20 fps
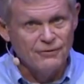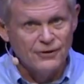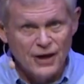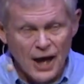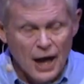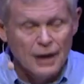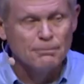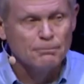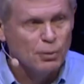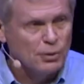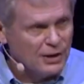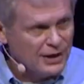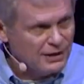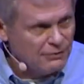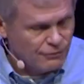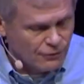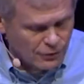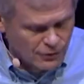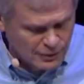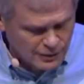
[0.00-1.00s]
an
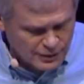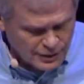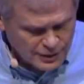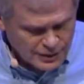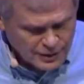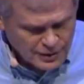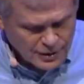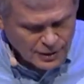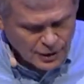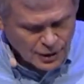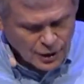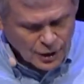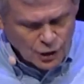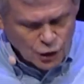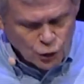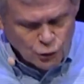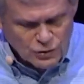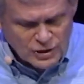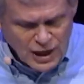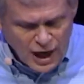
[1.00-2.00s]
unbeliever
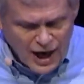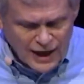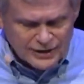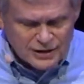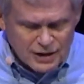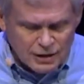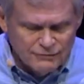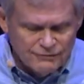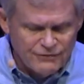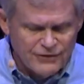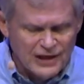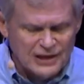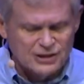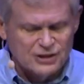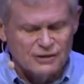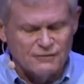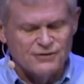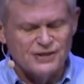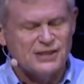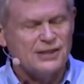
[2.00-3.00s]
who God
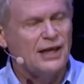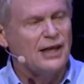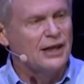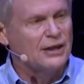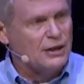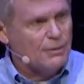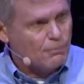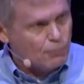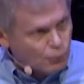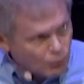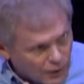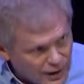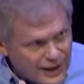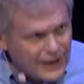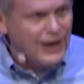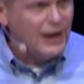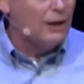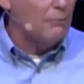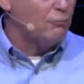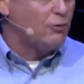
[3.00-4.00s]
convicts of sin to
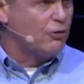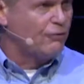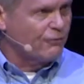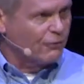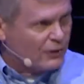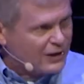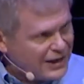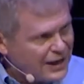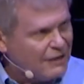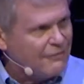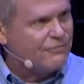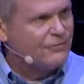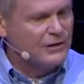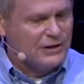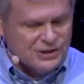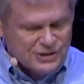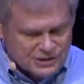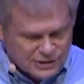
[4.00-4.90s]
bring him to forgiveness